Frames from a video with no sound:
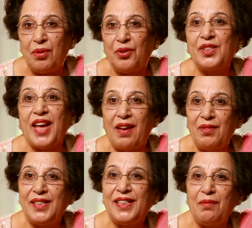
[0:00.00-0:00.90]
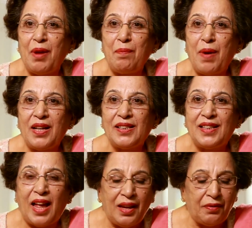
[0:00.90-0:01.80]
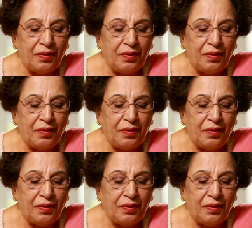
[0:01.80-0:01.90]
because I haven't seen my past life,